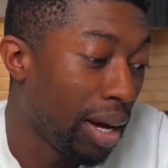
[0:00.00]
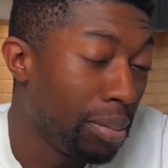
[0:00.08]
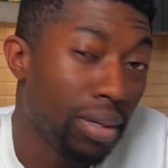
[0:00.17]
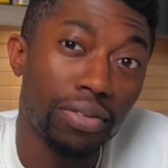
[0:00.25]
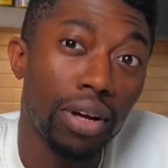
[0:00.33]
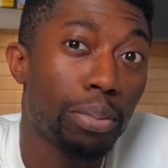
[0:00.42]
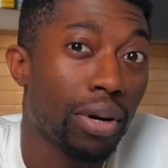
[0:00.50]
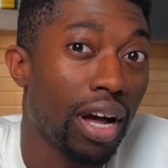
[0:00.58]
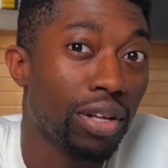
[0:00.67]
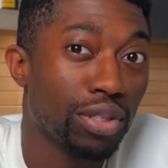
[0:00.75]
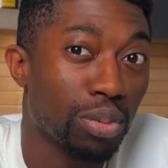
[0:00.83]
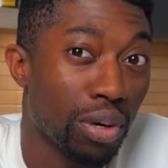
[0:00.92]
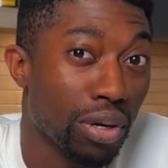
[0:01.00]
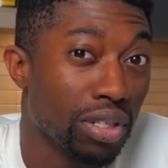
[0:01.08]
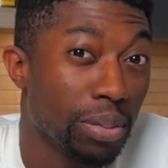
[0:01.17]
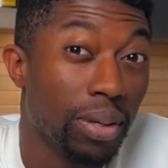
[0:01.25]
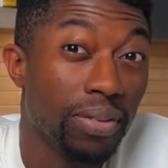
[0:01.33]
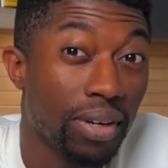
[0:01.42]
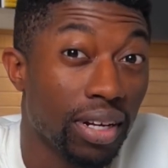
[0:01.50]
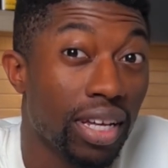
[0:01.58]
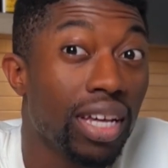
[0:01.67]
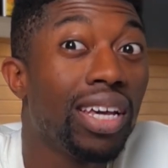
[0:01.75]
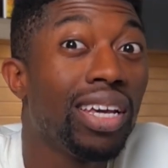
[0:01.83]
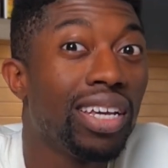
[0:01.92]
if I pronounce words a bit funny,
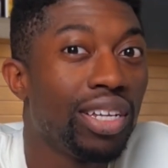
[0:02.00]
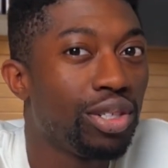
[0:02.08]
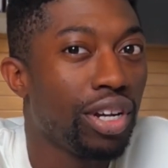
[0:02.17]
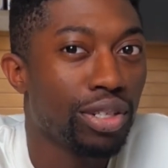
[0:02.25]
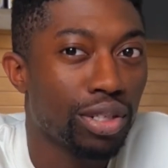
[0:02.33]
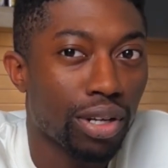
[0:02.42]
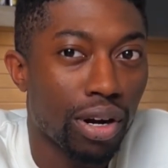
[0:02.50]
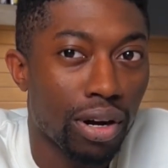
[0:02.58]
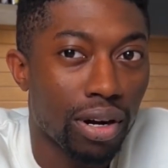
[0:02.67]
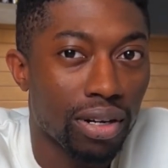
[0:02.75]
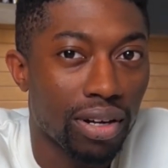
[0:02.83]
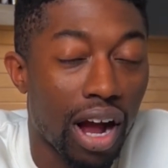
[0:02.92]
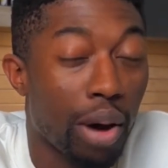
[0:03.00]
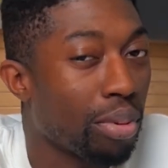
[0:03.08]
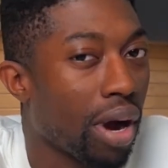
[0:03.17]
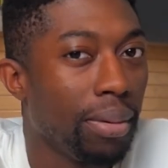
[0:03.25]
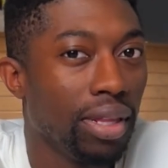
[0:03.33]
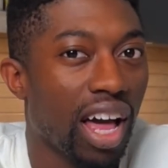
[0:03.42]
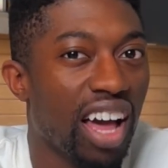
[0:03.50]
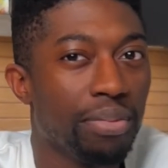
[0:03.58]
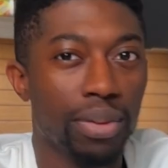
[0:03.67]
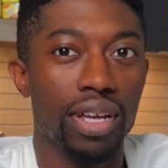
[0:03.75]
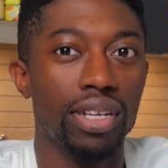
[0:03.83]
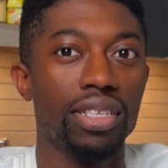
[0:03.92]
chances are I'll probably laugh
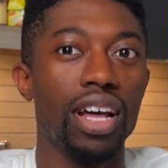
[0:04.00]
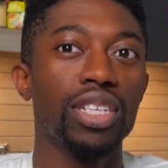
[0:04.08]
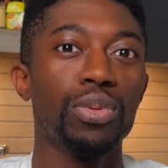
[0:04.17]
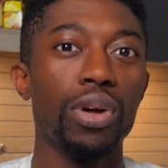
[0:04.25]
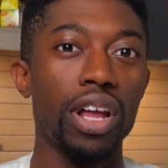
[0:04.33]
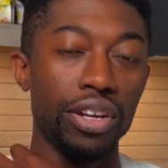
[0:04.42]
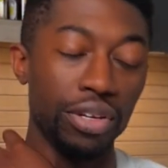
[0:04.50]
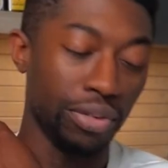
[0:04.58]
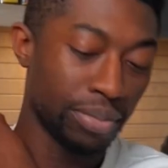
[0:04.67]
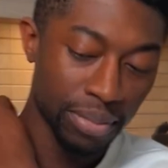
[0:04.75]
because that's what I do.